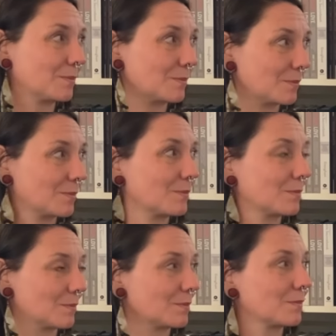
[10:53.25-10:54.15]

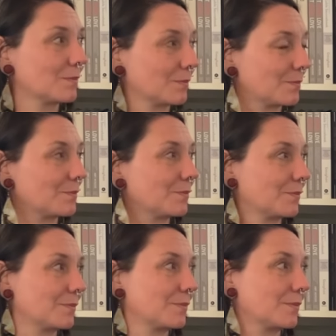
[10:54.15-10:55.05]

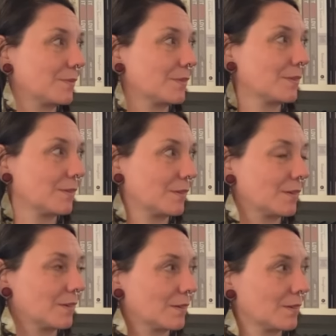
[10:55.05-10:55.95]

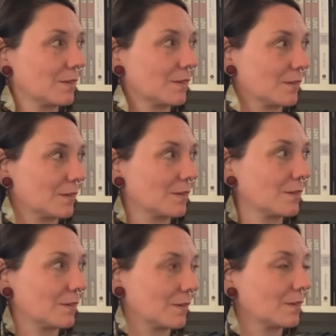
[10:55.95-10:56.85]

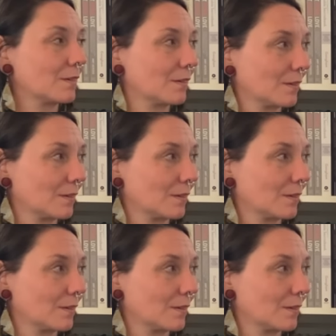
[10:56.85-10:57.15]
(silent)